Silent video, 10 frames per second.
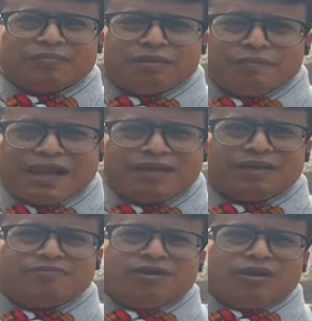the
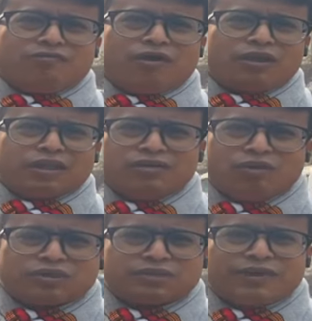momentum for the
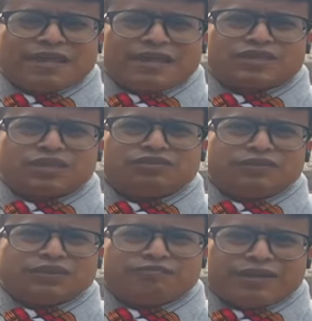Lok Sabha elections,
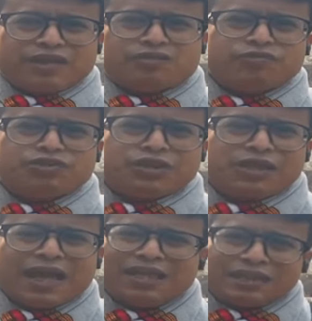which are very
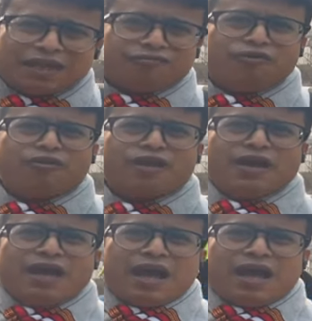crucial. And therefore,
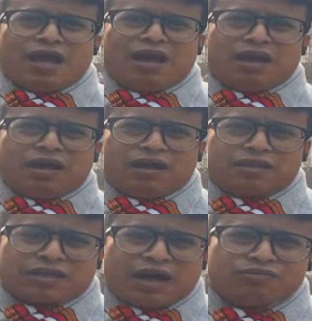uh,
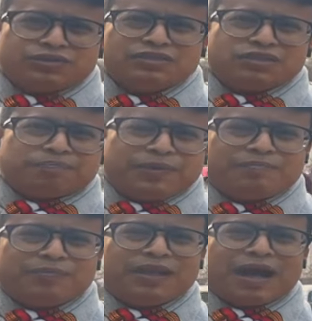uh thousands of
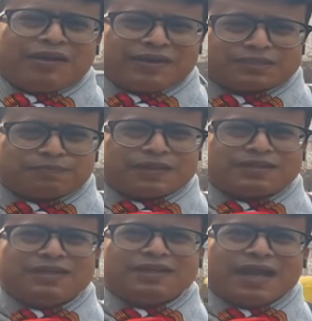people are
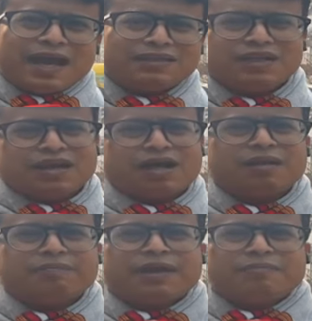expected at the
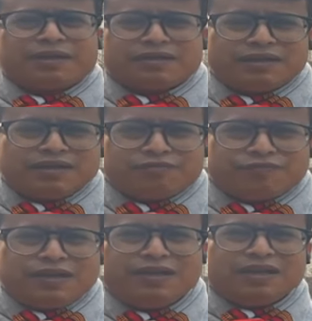Khanapara veterinary
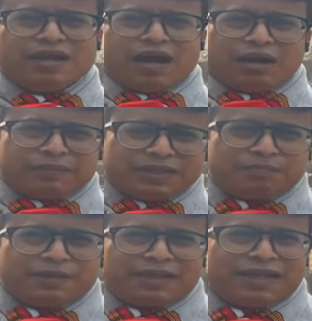field. Uh,
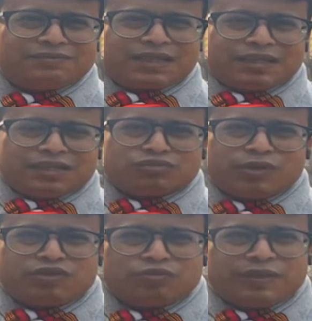BJP claims that it is
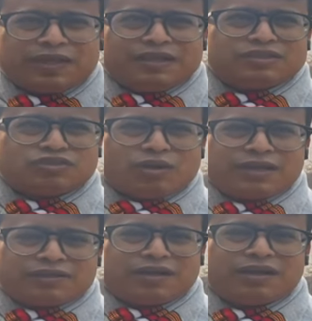going to be an
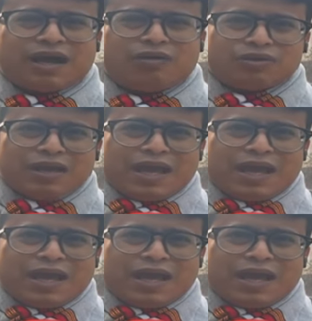historic turnout.